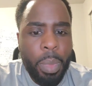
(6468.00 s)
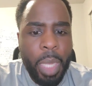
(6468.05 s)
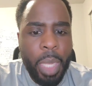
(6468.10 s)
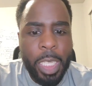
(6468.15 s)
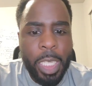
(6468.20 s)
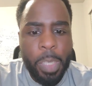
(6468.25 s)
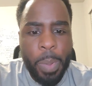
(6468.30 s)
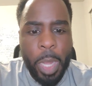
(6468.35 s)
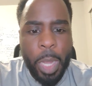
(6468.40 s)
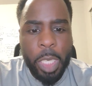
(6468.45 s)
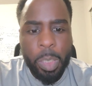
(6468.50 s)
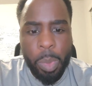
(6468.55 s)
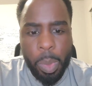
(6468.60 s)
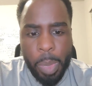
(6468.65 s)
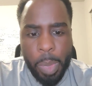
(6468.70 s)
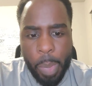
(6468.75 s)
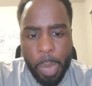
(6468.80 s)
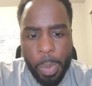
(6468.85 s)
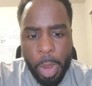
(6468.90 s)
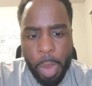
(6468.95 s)
Is it possible to
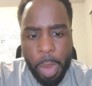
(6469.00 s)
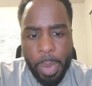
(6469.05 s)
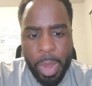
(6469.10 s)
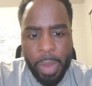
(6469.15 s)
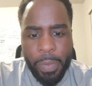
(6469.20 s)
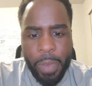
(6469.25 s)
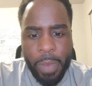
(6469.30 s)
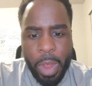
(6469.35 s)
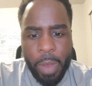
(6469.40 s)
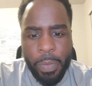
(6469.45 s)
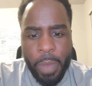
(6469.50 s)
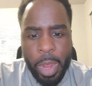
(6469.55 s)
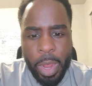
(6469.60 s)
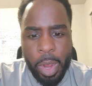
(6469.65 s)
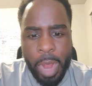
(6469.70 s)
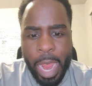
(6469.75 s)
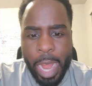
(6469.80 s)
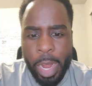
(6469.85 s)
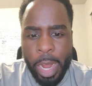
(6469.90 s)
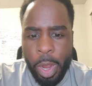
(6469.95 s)
be a paramedic,
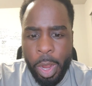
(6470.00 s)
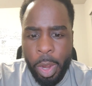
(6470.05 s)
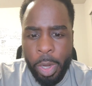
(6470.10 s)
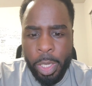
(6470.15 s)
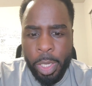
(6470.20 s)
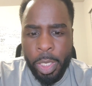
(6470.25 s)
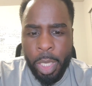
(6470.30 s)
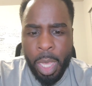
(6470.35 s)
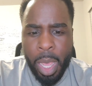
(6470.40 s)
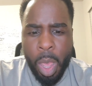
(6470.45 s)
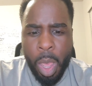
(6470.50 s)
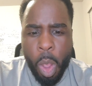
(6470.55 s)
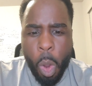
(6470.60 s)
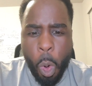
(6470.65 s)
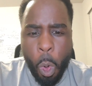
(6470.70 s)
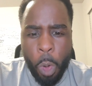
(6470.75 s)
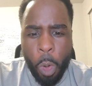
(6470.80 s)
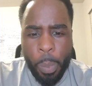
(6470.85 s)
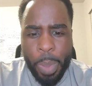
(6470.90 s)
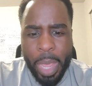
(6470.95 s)
firefighter, and a nurse
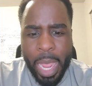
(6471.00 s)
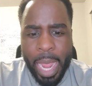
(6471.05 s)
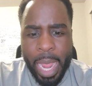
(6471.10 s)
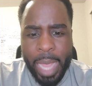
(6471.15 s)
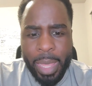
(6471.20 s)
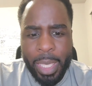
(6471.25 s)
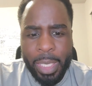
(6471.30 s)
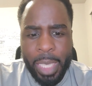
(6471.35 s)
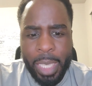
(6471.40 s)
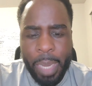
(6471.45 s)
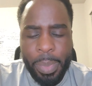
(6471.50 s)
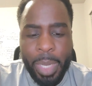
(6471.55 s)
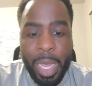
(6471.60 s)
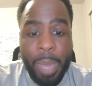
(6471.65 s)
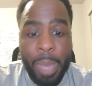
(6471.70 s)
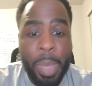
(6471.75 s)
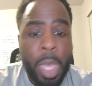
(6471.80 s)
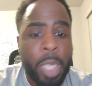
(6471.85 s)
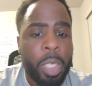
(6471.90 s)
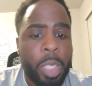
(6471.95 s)
or PA at the same time?